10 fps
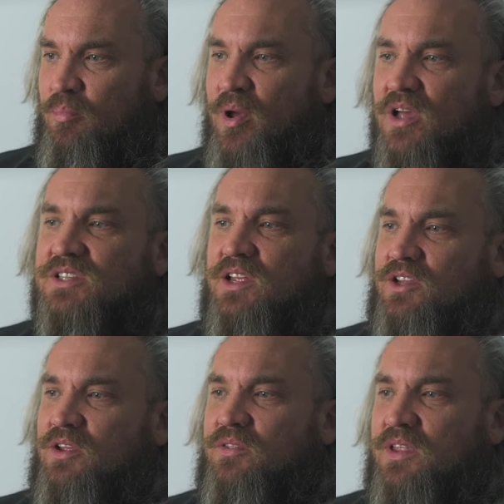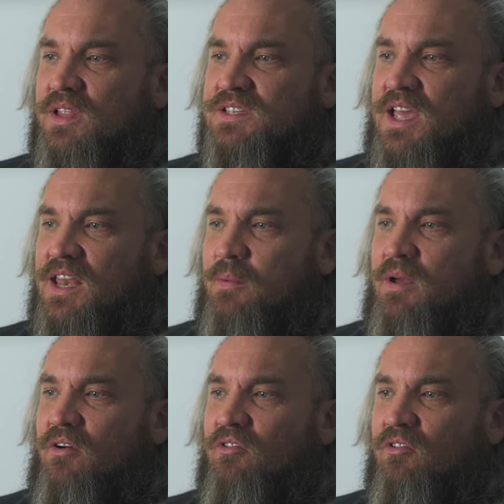personally, I don't think there's
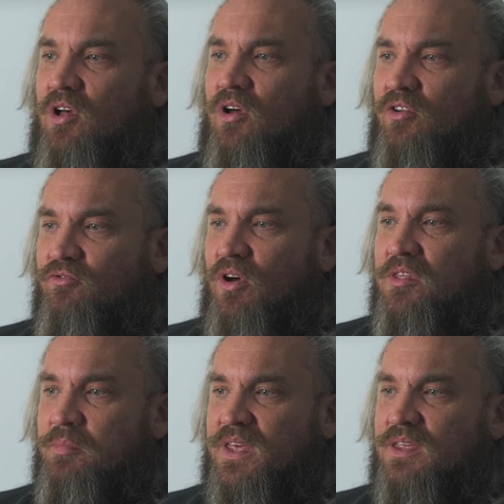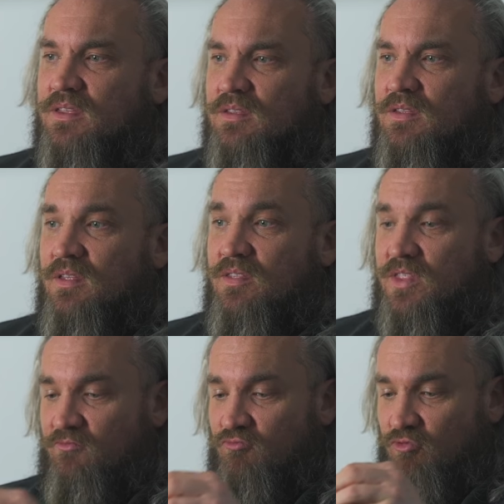anywhere I'd, ra I'd rather be
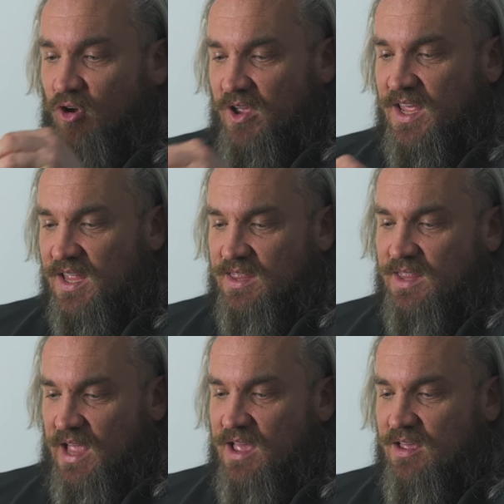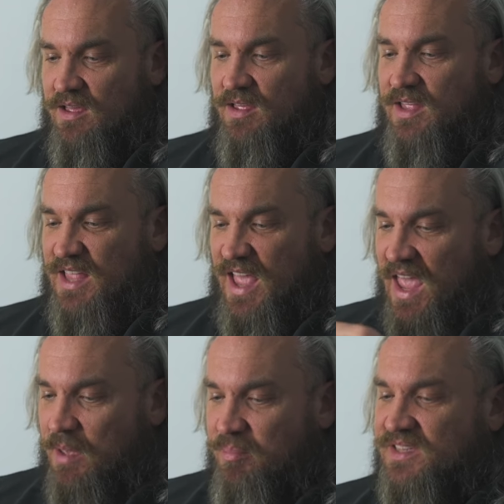than right in that, in the
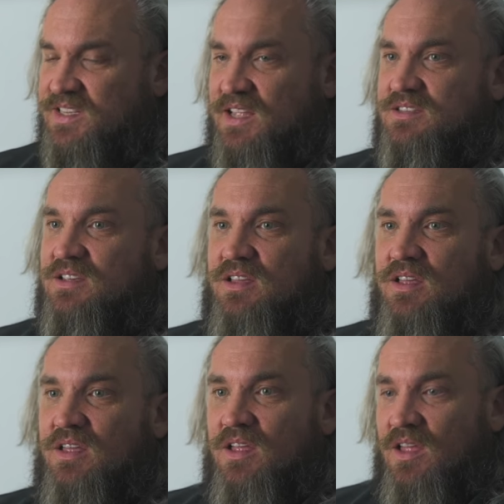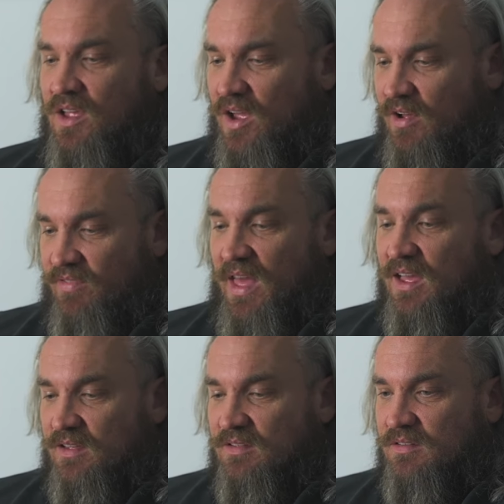epicenter of
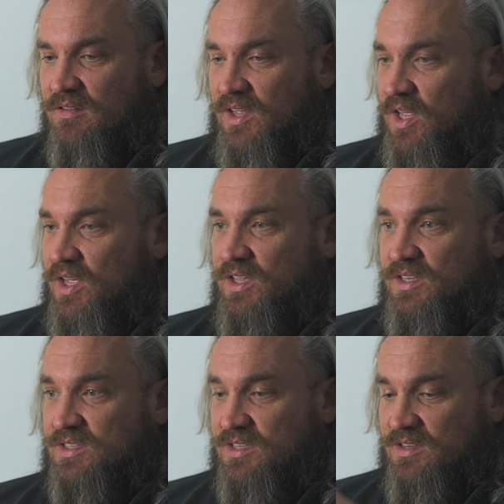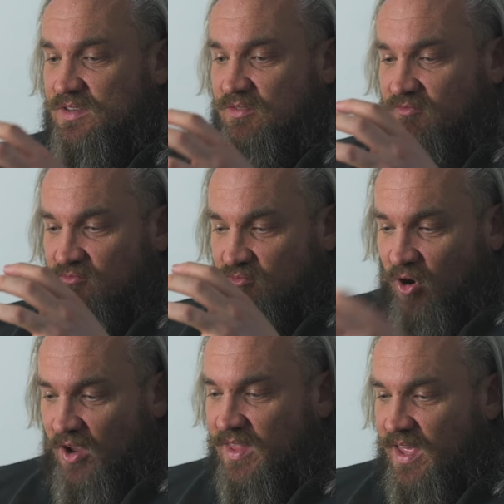that is
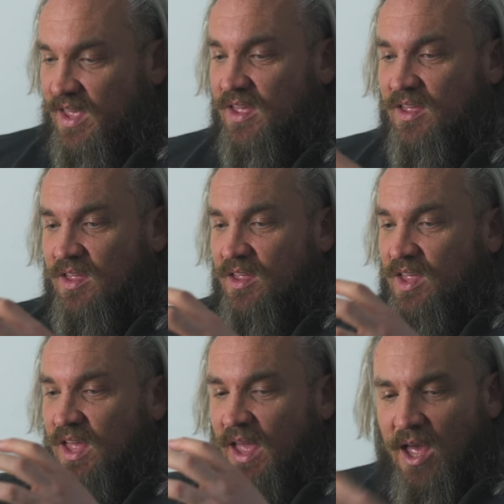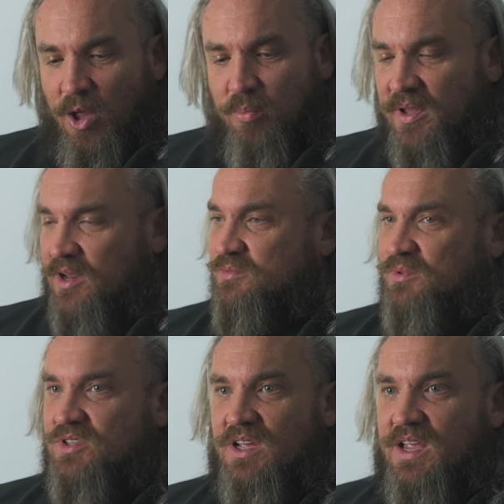right there, helping as
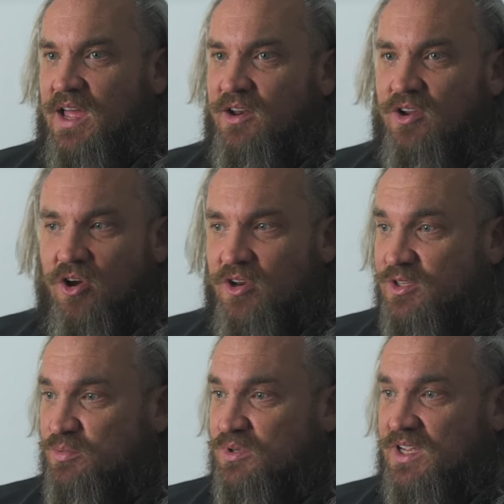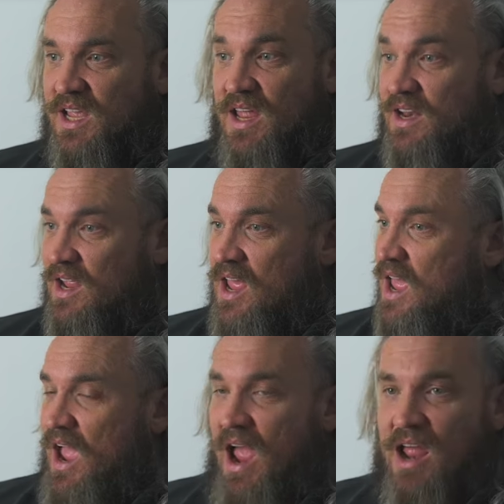much as I can, guiding as much as I can,
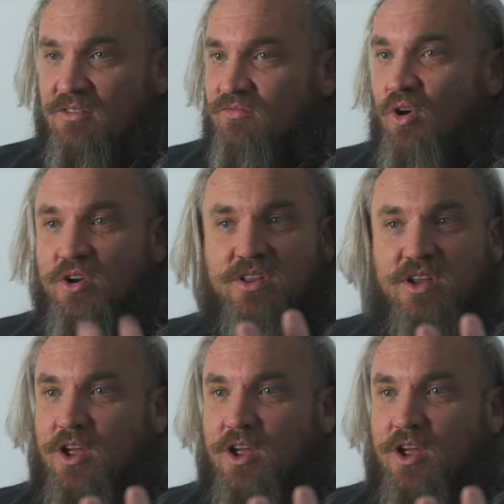and riding the